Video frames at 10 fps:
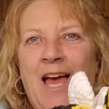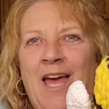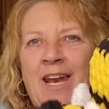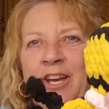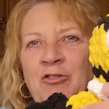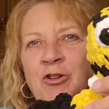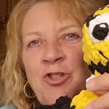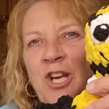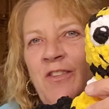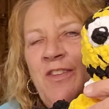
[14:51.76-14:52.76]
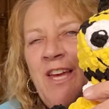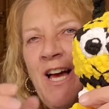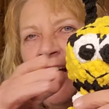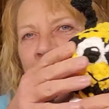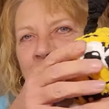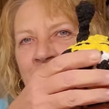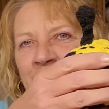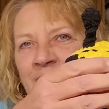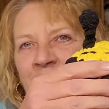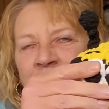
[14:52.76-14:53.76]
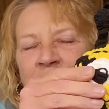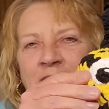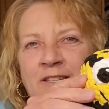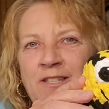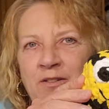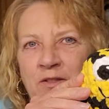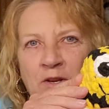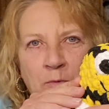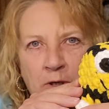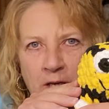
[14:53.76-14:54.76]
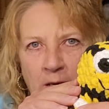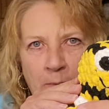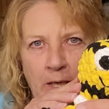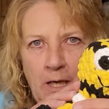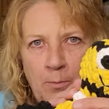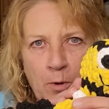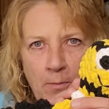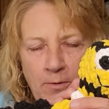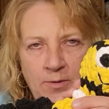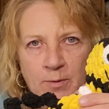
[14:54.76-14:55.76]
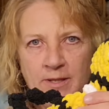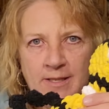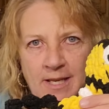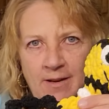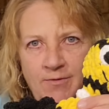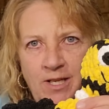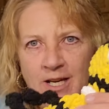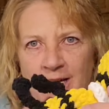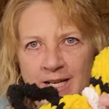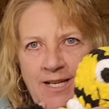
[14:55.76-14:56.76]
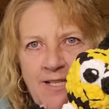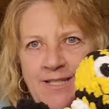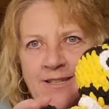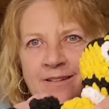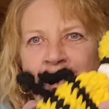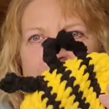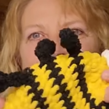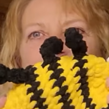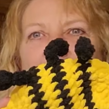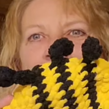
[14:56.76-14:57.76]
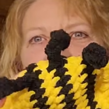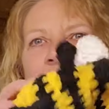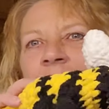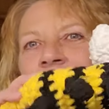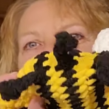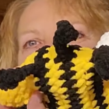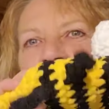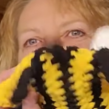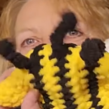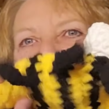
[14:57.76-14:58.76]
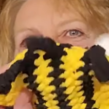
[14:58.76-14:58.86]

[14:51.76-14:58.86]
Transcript: And I crocheted the eyes so that there wouldn't be any problems with the safety eyes. And her little